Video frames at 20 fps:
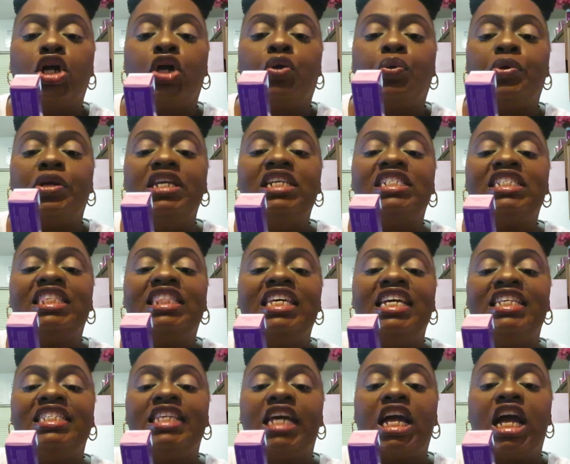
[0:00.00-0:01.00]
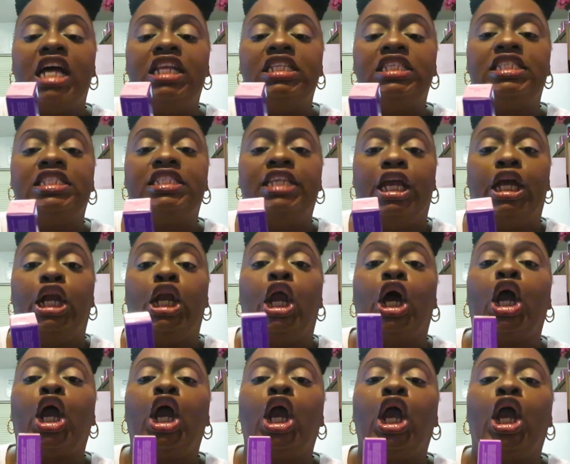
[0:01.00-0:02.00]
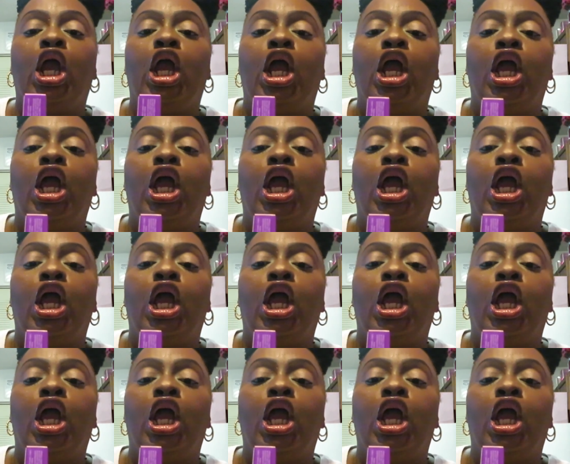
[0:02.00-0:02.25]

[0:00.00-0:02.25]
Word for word: creaseless concealer